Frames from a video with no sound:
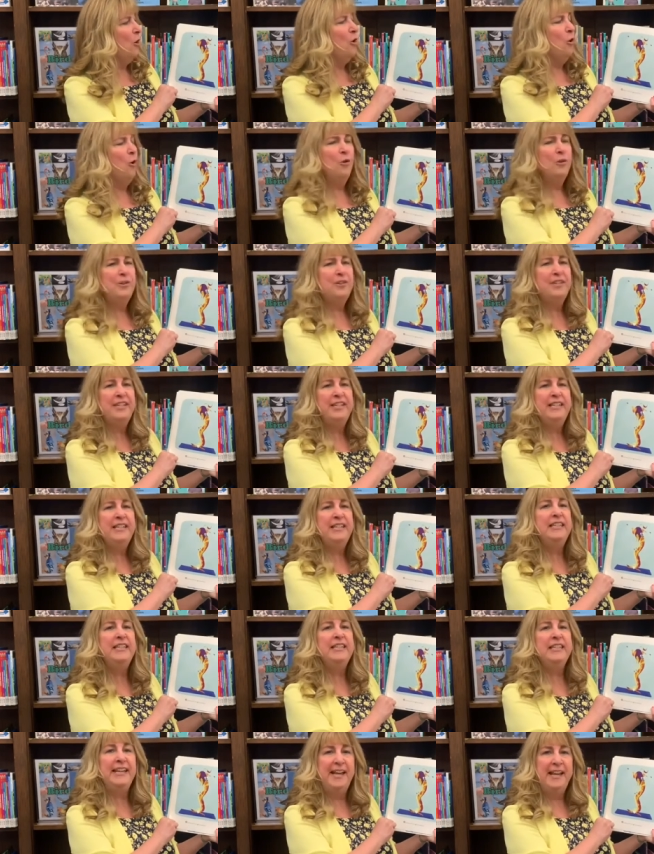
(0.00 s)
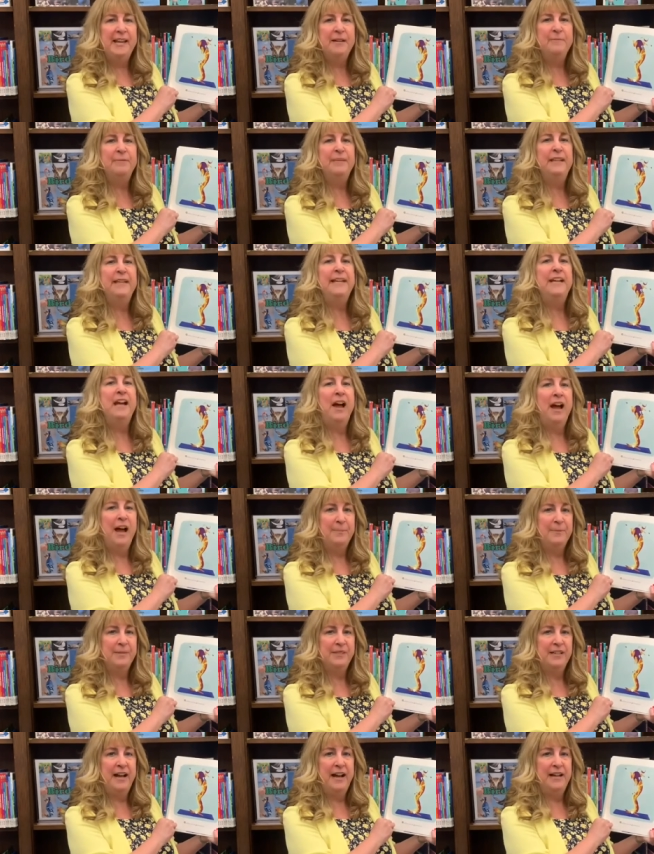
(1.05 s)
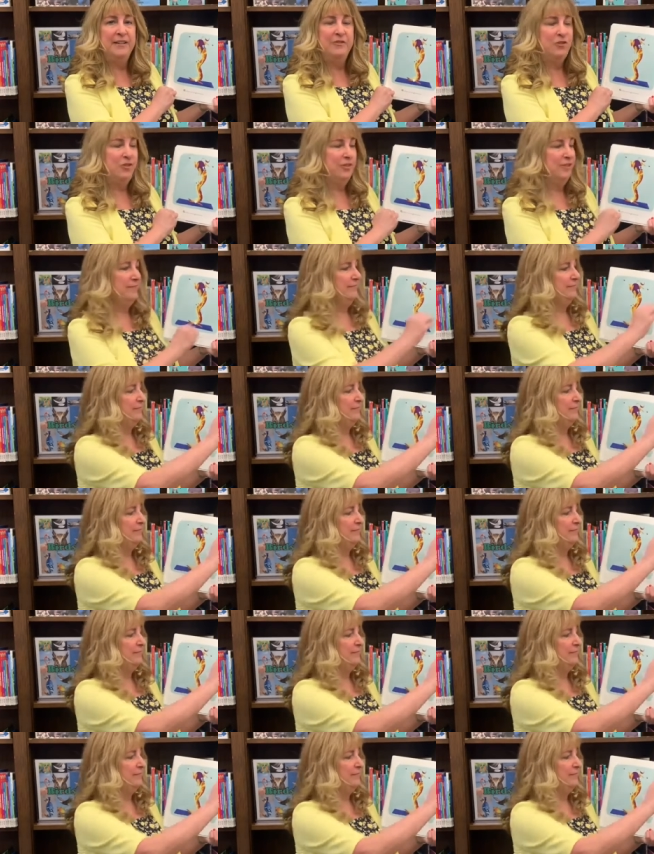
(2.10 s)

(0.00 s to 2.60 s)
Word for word: Horses can't play hopscotch.